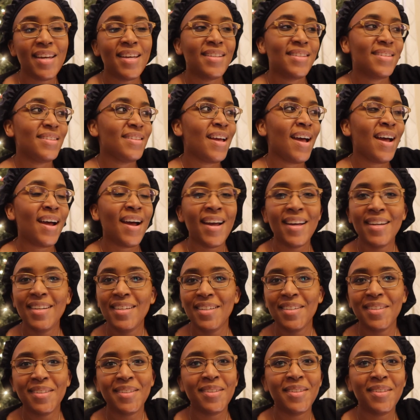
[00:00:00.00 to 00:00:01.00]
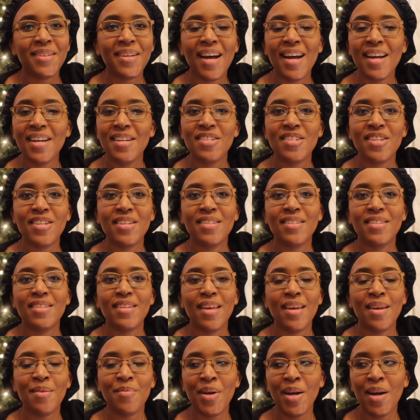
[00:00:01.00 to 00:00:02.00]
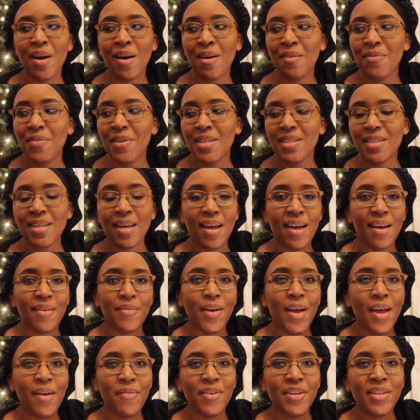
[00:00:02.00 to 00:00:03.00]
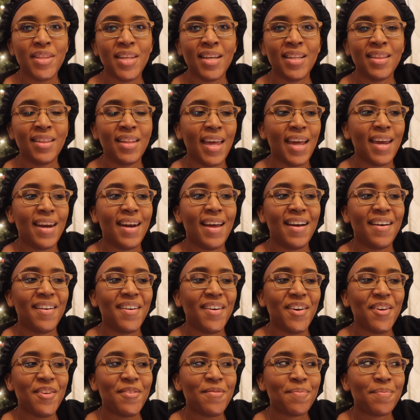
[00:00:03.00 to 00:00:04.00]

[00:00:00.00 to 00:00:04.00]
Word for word: It's not ideal. I just, in my office, I have everything laid out